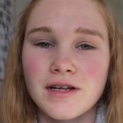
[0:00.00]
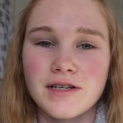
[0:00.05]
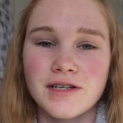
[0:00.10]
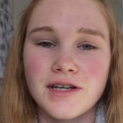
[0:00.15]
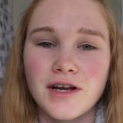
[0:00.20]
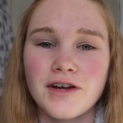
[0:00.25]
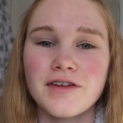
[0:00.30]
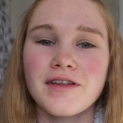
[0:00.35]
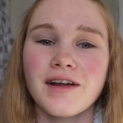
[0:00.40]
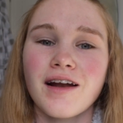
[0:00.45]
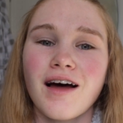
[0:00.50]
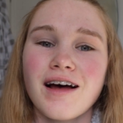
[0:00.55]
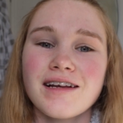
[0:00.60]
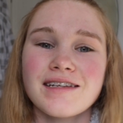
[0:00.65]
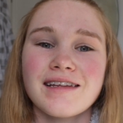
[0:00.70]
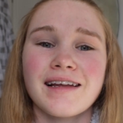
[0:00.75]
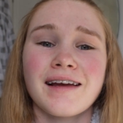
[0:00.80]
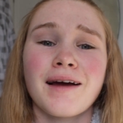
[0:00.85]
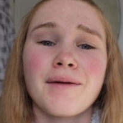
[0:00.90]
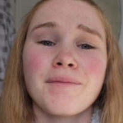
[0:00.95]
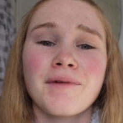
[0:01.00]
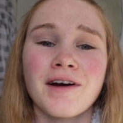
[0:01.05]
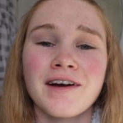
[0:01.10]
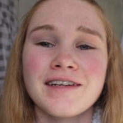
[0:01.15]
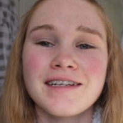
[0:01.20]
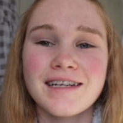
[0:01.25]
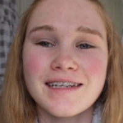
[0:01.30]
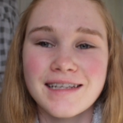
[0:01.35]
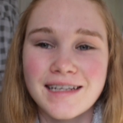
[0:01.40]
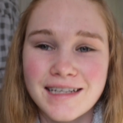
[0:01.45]
So the last thing I'm going
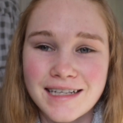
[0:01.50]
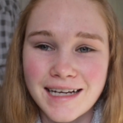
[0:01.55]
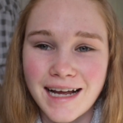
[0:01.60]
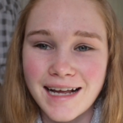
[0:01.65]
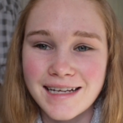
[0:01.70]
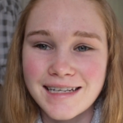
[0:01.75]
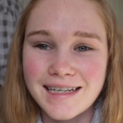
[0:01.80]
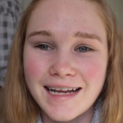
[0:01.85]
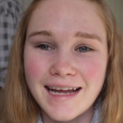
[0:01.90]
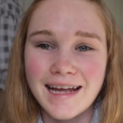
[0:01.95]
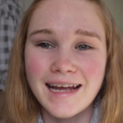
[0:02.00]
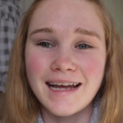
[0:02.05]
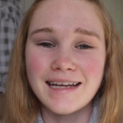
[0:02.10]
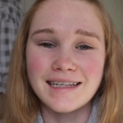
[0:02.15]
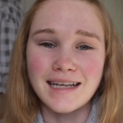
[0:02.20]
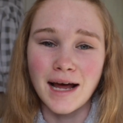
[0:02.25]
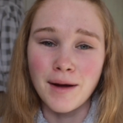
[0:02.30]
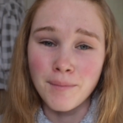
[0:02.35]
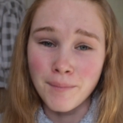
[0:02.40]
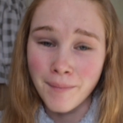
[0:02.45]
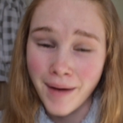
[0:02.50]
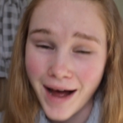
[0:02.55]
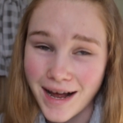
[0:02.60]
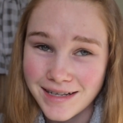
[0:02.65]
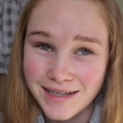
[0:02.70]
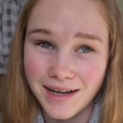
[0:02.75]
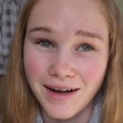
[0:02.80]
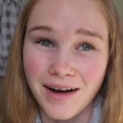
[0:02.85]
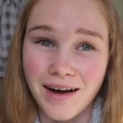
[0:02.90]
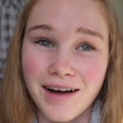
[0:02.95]
to suggest is a
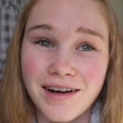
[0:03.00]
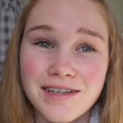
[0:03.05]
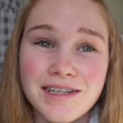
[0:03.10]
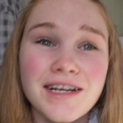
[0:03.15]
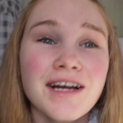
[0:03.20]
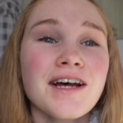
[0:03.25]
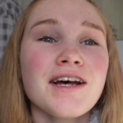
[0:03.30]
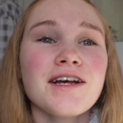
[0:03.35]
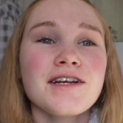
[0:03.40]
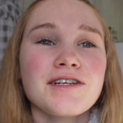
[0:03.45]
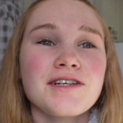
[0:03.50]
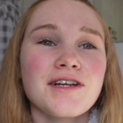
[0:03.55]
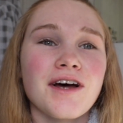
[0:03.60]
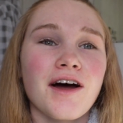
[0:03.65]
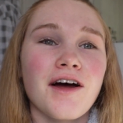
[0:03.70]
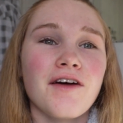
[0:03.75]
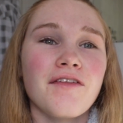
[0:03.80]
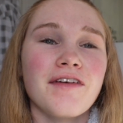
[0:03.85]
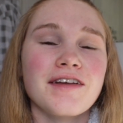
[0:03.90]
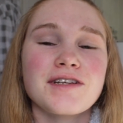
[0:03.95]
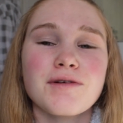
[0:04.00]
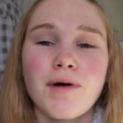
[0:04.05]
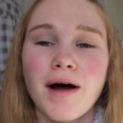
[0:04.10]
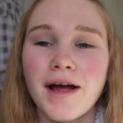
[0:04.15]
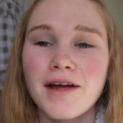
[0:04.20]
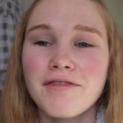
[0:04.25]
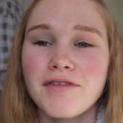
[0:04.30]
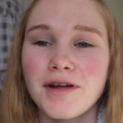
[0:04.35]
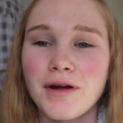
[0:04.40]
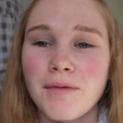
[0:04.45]
massage. So there's
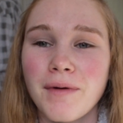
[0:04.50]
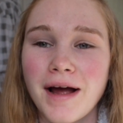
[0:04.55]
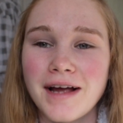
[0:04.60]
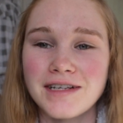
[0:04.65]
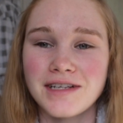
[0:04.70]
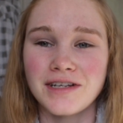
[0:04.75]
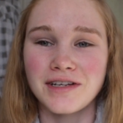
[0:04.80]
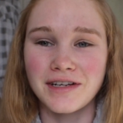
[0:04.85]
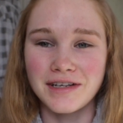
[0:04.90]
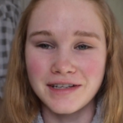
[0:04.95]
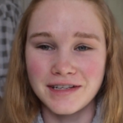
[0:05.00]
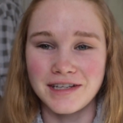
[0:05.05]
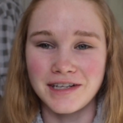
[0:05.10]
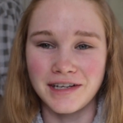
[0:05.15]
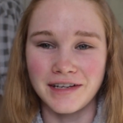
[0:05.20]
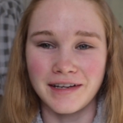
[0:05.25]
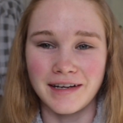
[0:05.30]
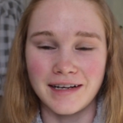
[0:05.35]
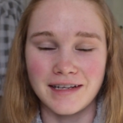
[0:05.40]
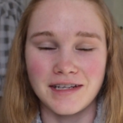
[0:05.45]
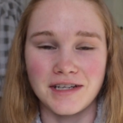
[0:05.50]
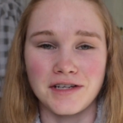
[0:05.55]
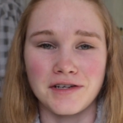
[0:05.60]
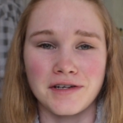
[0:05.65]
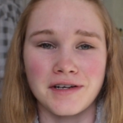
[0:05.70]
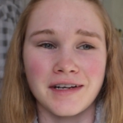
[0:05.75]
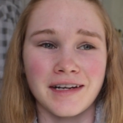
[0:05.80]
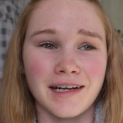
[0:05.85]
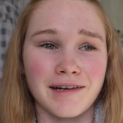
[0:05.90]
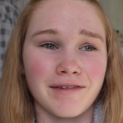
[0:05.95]
quite a few ways you can do this. You
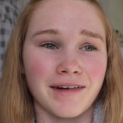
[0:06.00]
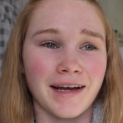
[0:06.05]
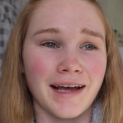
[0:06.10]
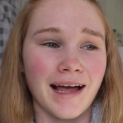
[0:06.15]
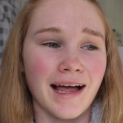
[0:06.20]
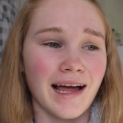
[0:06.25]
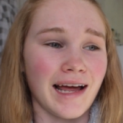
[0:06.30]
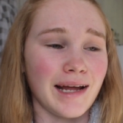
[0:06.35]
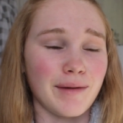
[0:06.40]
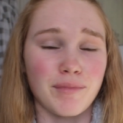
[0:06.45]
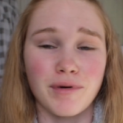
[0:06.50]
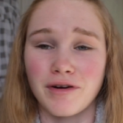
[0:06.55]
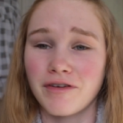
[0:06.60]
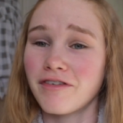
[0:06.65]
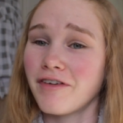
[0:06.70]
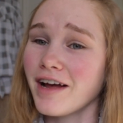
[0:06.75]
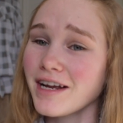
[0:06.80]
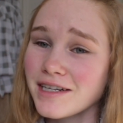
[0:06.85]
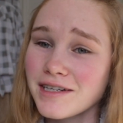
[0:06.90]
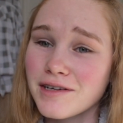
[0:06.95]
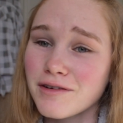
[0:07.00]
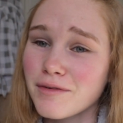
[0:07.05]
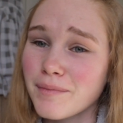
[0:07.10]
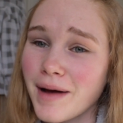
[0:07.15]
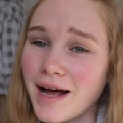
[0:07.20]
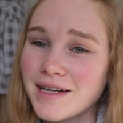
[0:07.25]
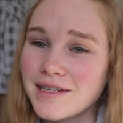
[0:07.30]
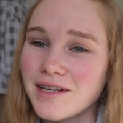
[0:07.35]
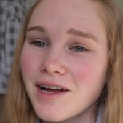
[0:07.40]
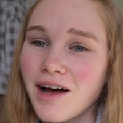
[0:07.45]
can either get a professional
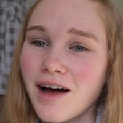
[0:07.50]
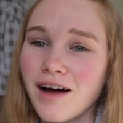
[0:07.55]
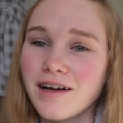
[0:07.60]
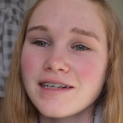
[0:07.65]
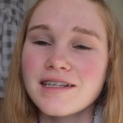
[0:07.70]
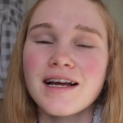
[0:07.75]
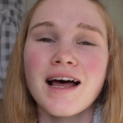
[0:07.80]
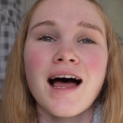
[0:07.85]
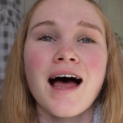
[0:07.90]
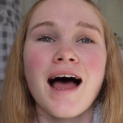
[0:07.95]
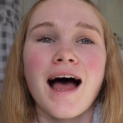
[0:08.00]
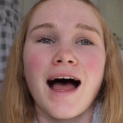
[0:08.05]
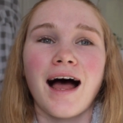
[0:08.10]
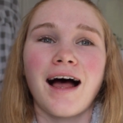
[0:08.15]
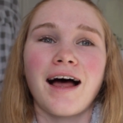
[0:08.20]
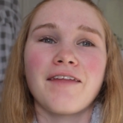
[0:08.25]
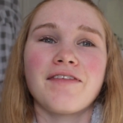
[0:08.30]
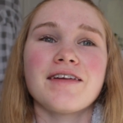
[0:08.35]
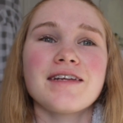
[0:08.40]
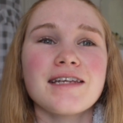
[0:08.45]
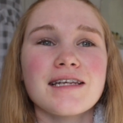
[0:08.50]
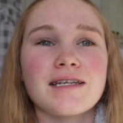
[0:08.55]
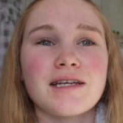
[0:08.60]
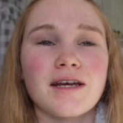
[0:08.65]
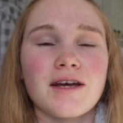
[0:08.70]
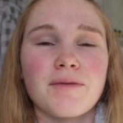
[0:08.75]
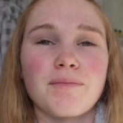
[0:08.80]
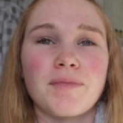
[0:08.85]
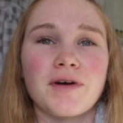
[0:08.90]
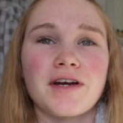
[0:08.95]
massage, and this is
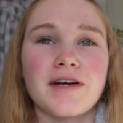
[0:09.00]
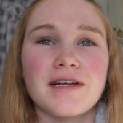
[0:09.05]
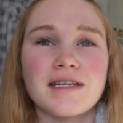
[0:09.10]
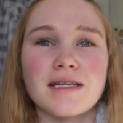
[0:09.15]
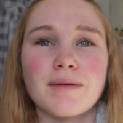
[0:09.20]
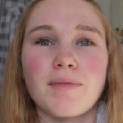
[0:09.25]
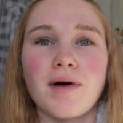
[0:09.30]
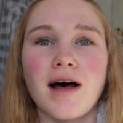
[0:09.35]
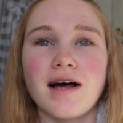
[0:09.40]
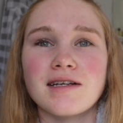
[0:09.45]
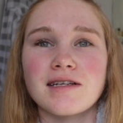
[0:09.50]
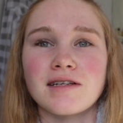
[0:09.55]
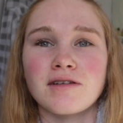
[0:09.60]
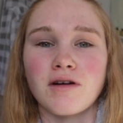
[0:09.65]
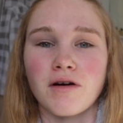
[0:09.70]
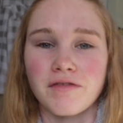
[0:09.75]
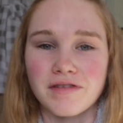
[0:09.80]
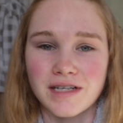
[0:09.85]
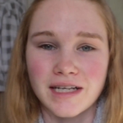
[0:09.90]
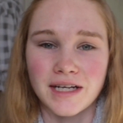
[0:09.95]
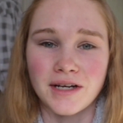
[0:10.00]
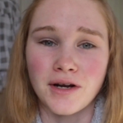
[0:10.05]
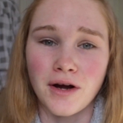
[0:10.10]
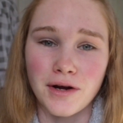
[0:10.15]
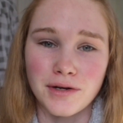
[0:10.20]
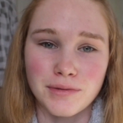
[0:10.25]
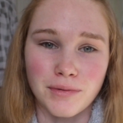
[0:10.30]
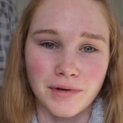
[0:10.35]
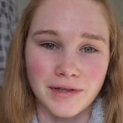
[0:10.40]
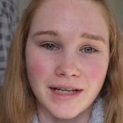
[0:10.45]
good because the person obviously
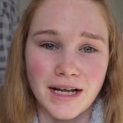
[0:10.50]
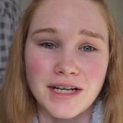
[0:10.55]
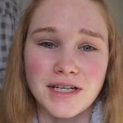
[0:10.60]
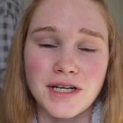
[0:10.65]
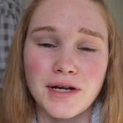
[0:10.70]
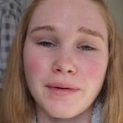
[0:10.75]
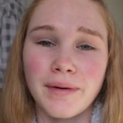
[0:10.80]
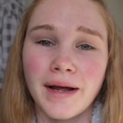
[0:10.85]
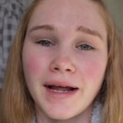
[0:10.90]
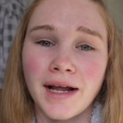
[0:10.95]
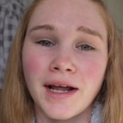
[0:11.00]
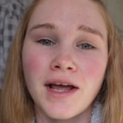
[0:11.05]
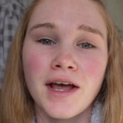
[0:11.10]
knows what they're doing.